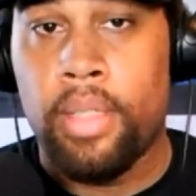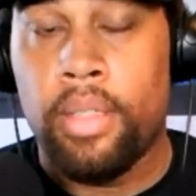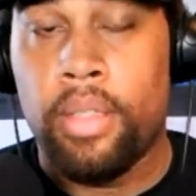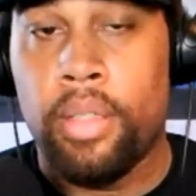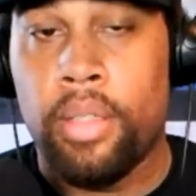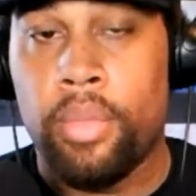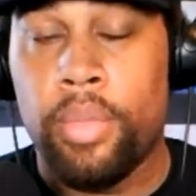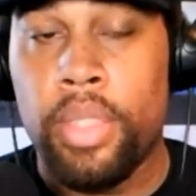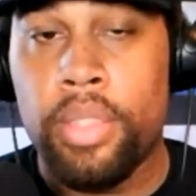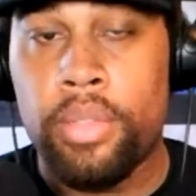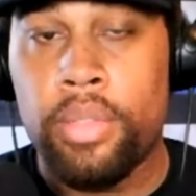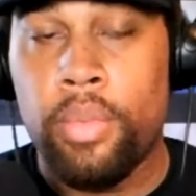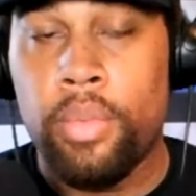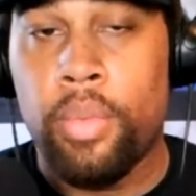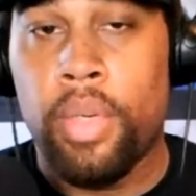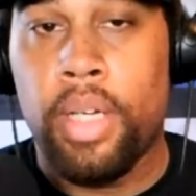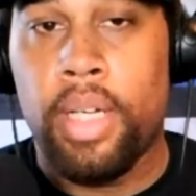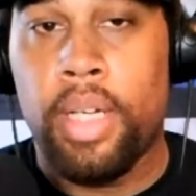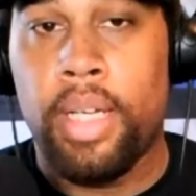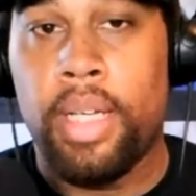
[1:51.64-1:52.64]
The reason
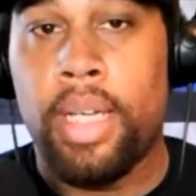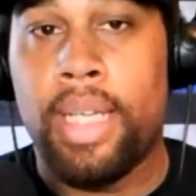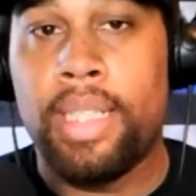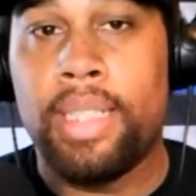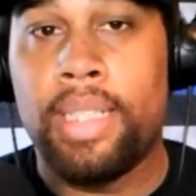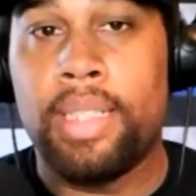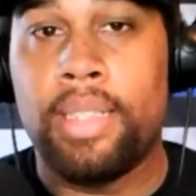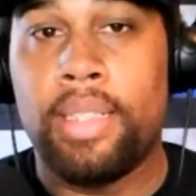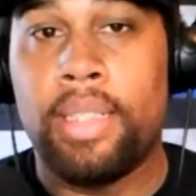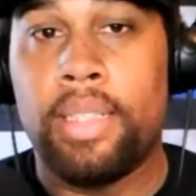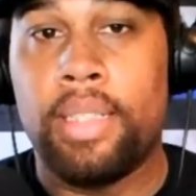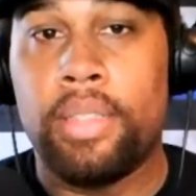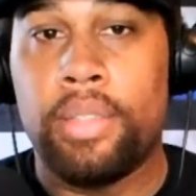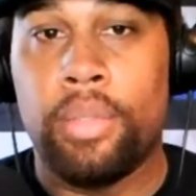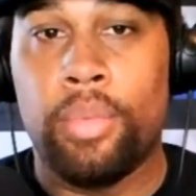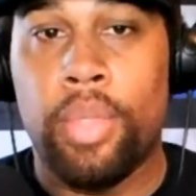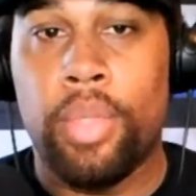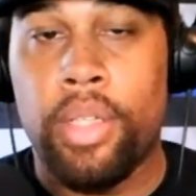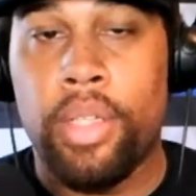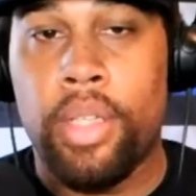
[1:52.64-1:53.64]
why I didn't get to
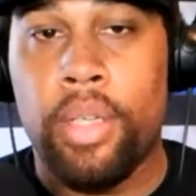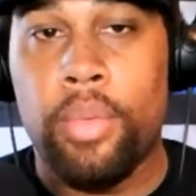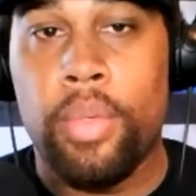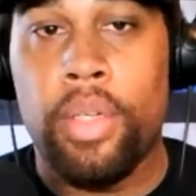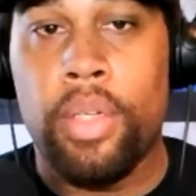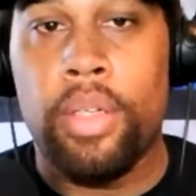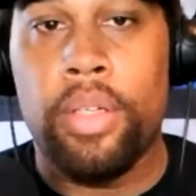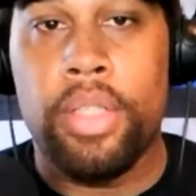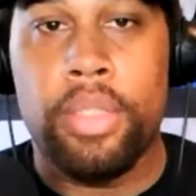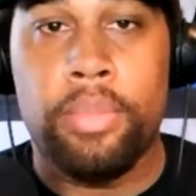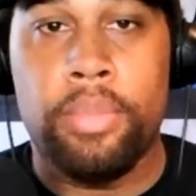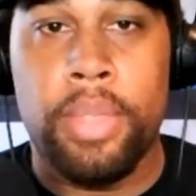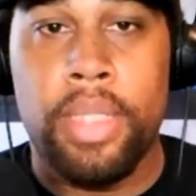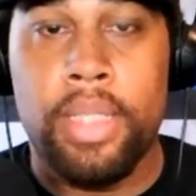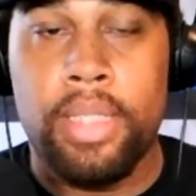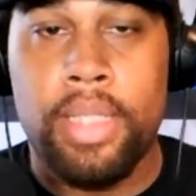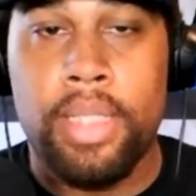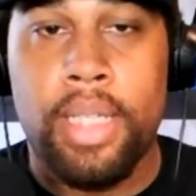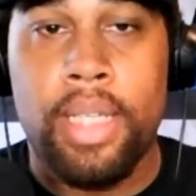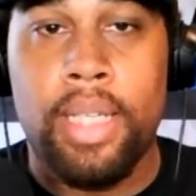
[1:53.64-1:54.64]
where they were is
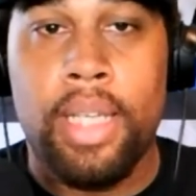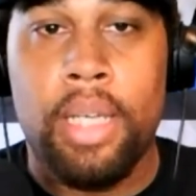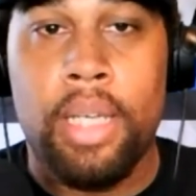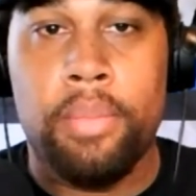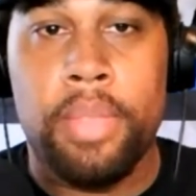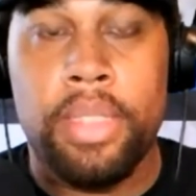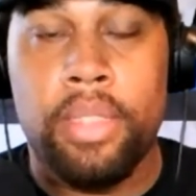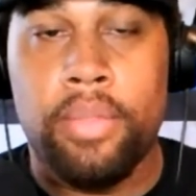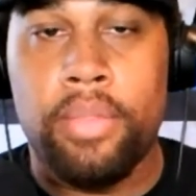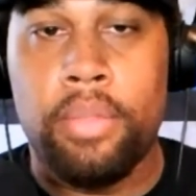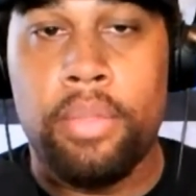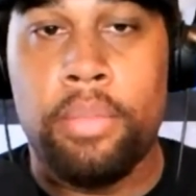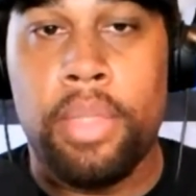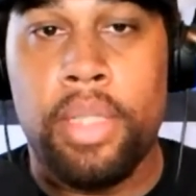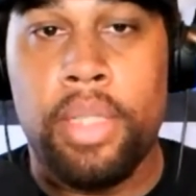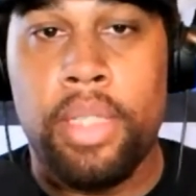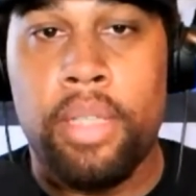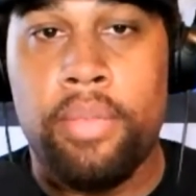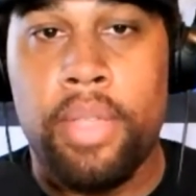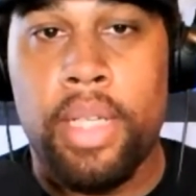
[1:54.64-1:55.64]
because I allowed myself to
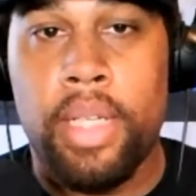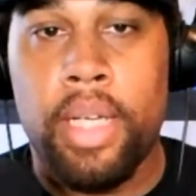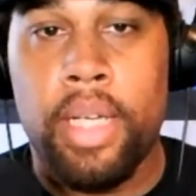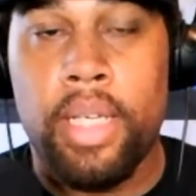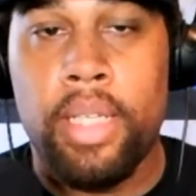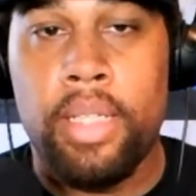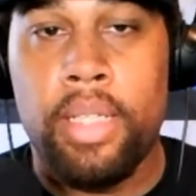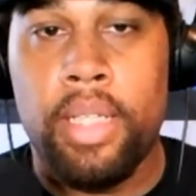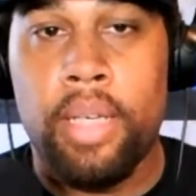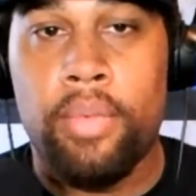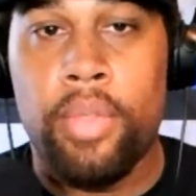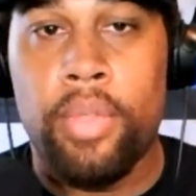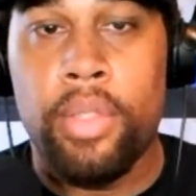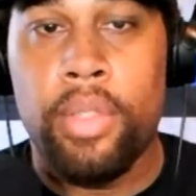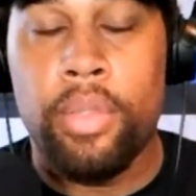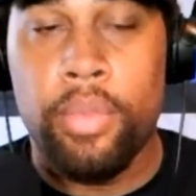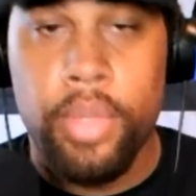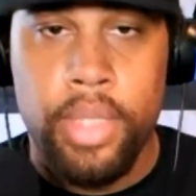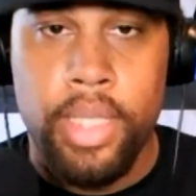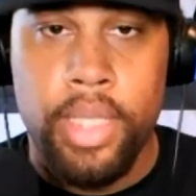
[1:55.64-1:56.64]
believe that I could never do
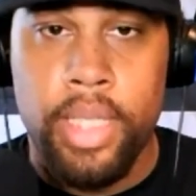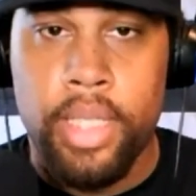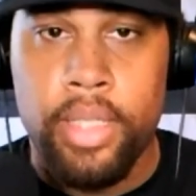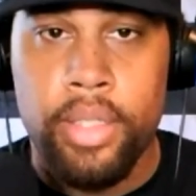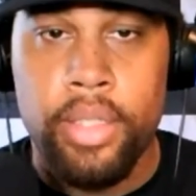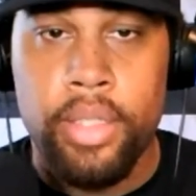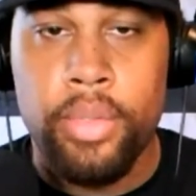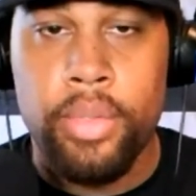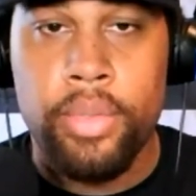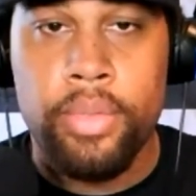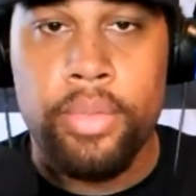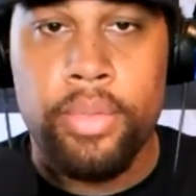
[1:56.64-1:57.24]
what they can do.